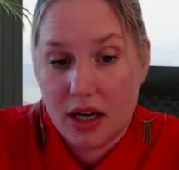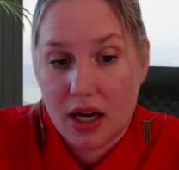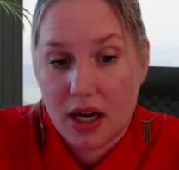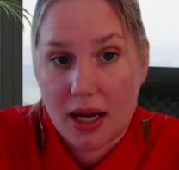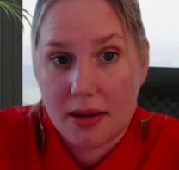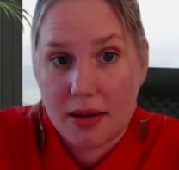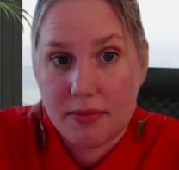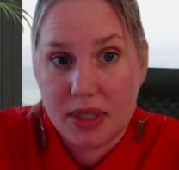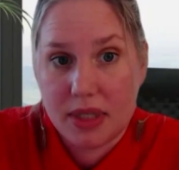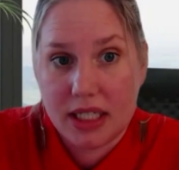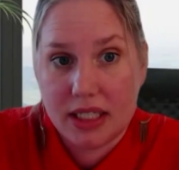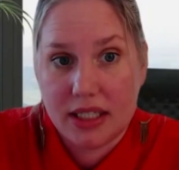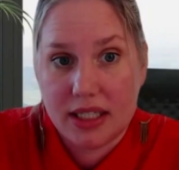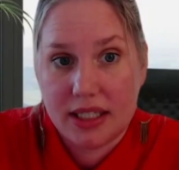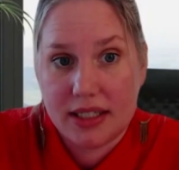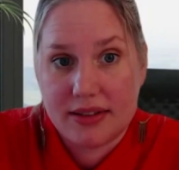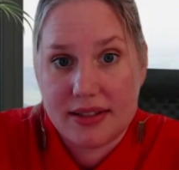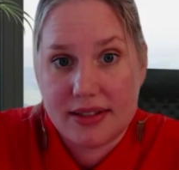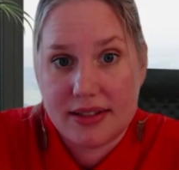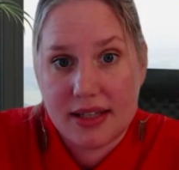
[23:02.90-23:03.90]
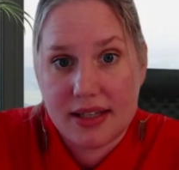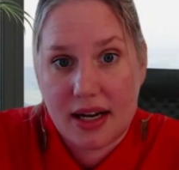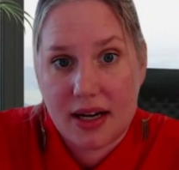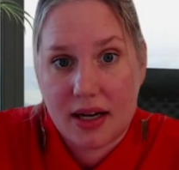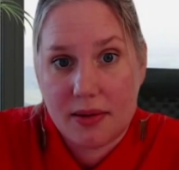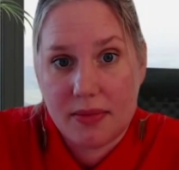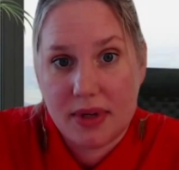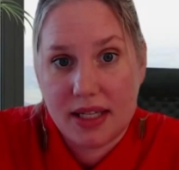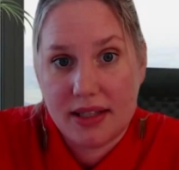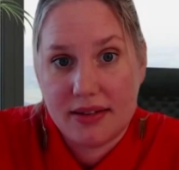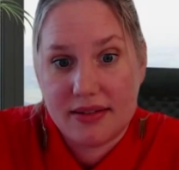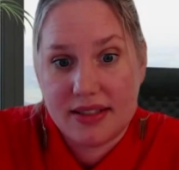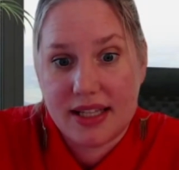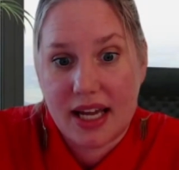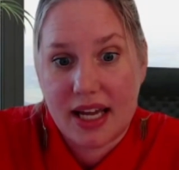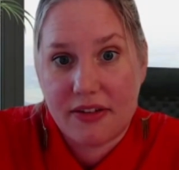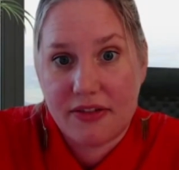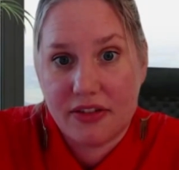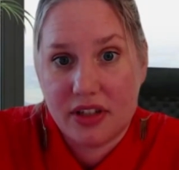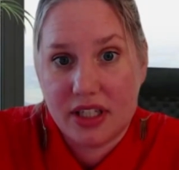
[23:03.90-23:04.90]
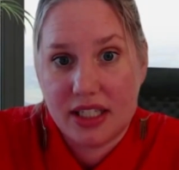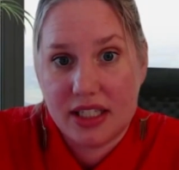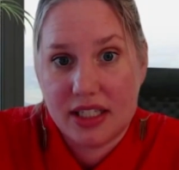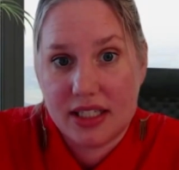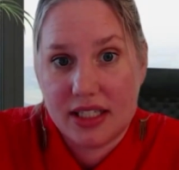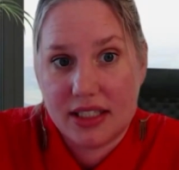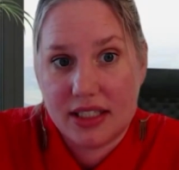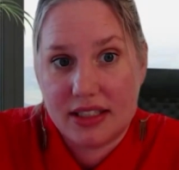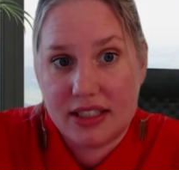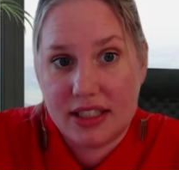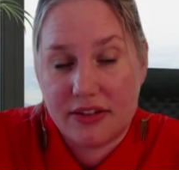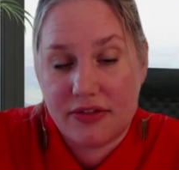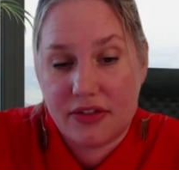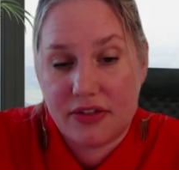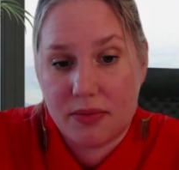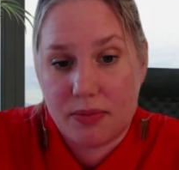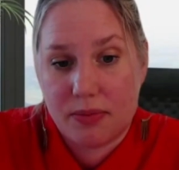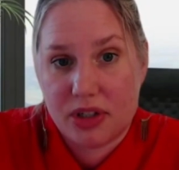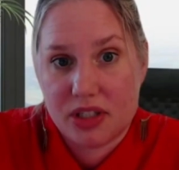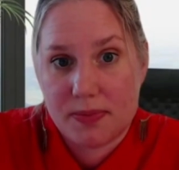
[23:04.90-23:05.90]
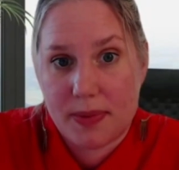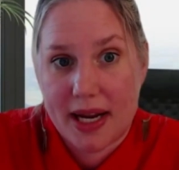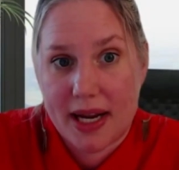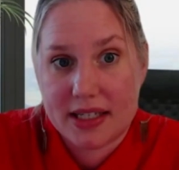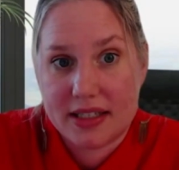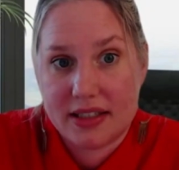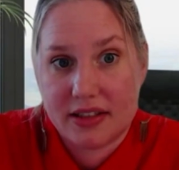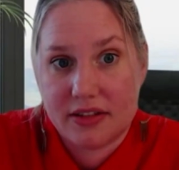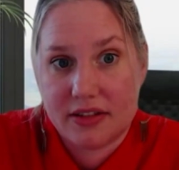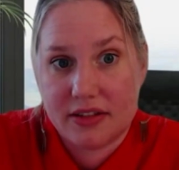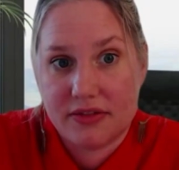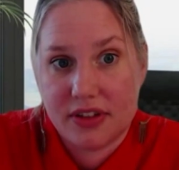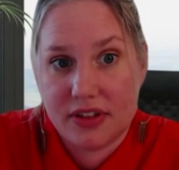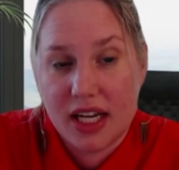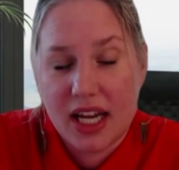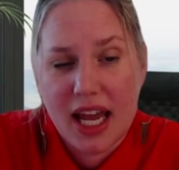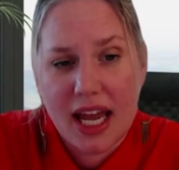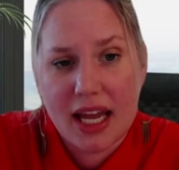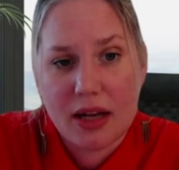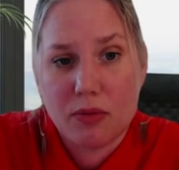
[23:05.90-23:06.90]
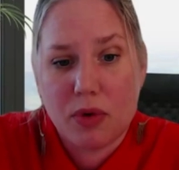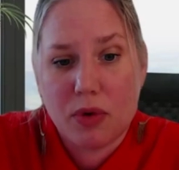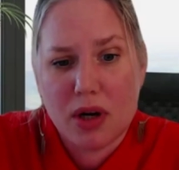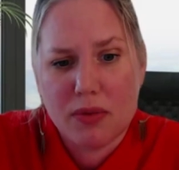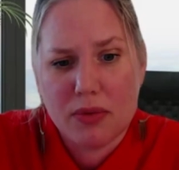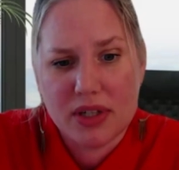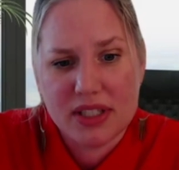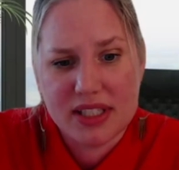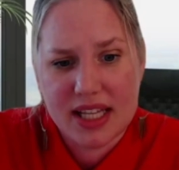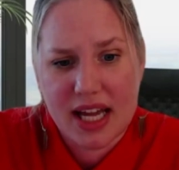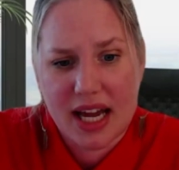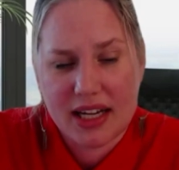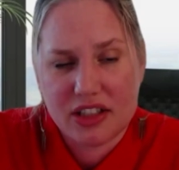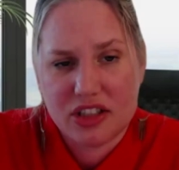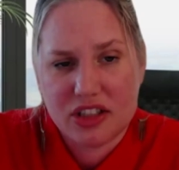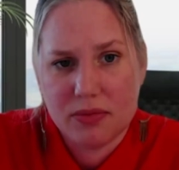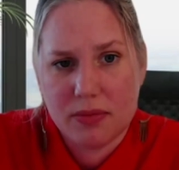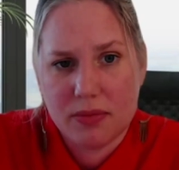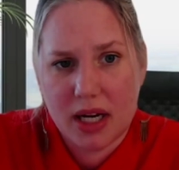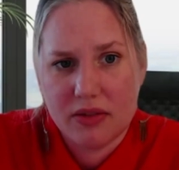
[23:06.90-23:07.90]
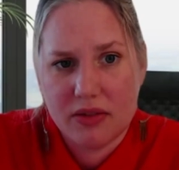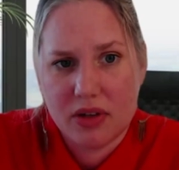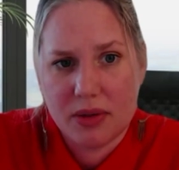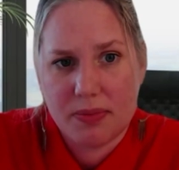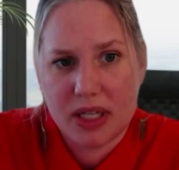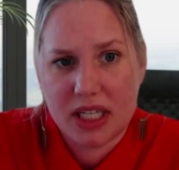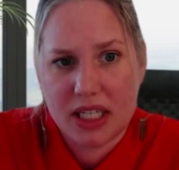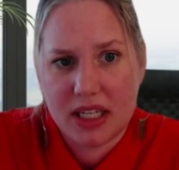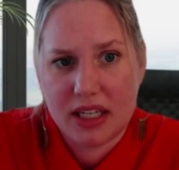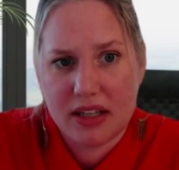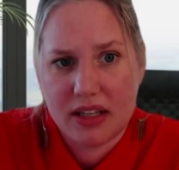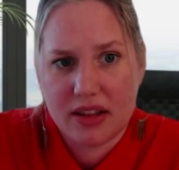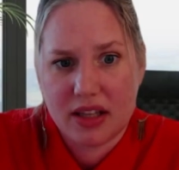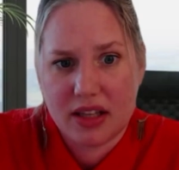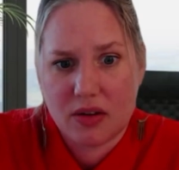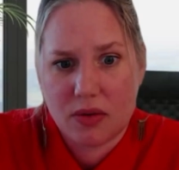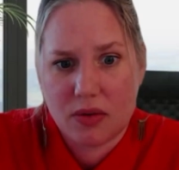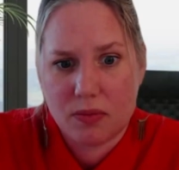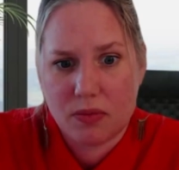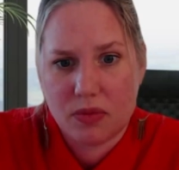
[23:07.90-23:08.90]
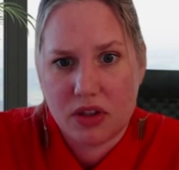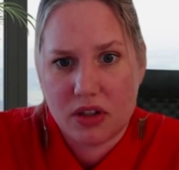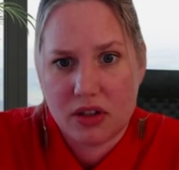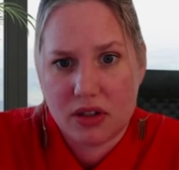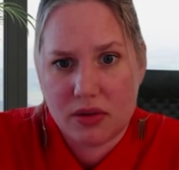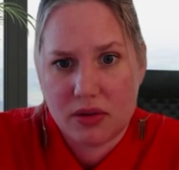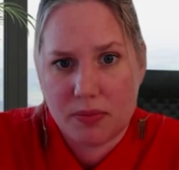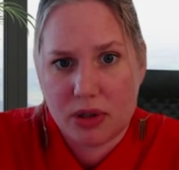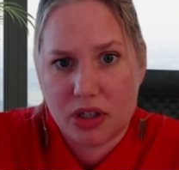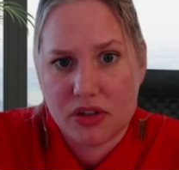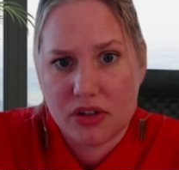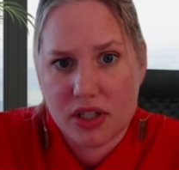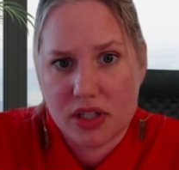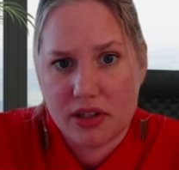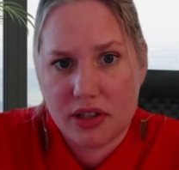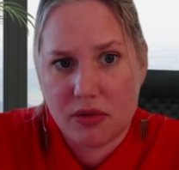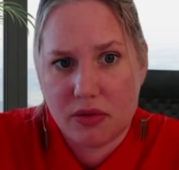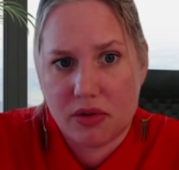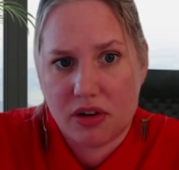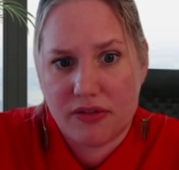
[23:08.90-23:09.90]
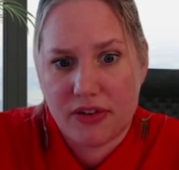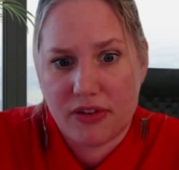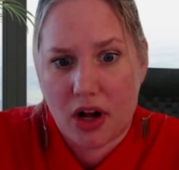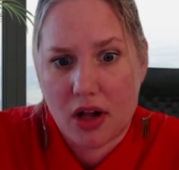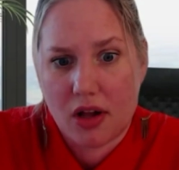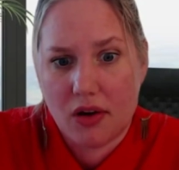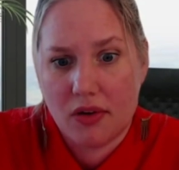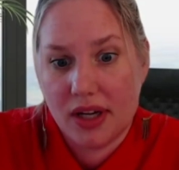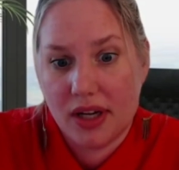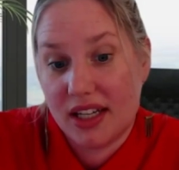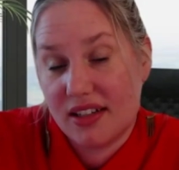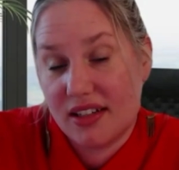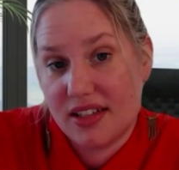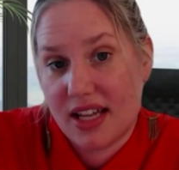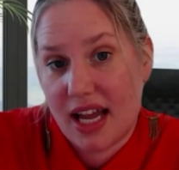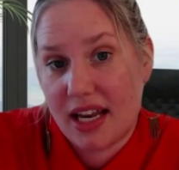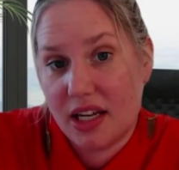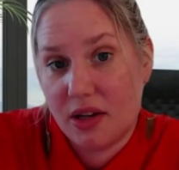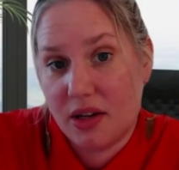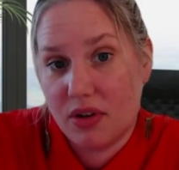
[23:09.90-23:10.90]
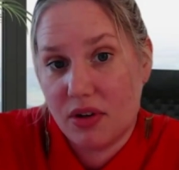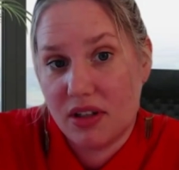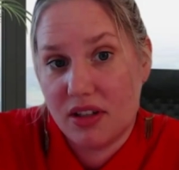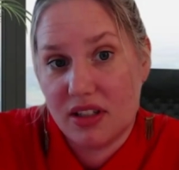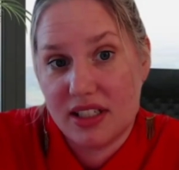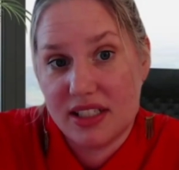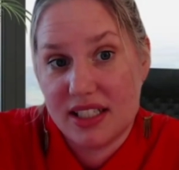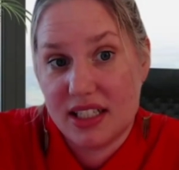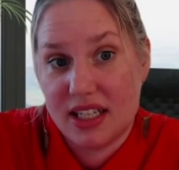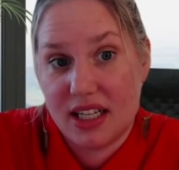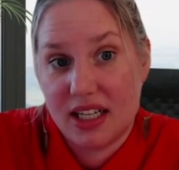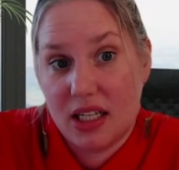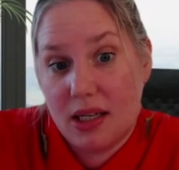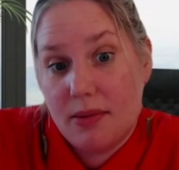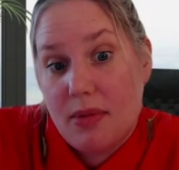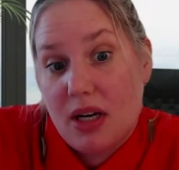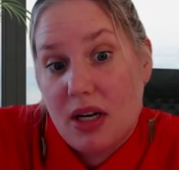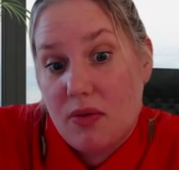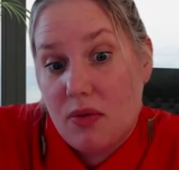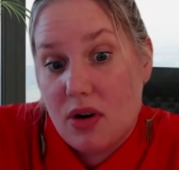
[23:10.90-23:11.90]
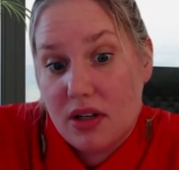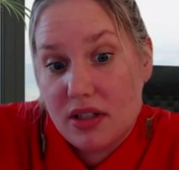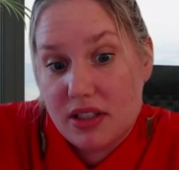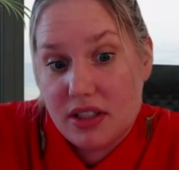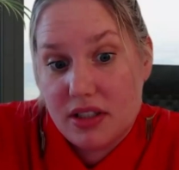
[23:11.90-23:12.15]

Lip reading: I mean, it's definitely a different perspective. And what was that? Do you mind repeating the person you were following? Because anyone listening, they might want to.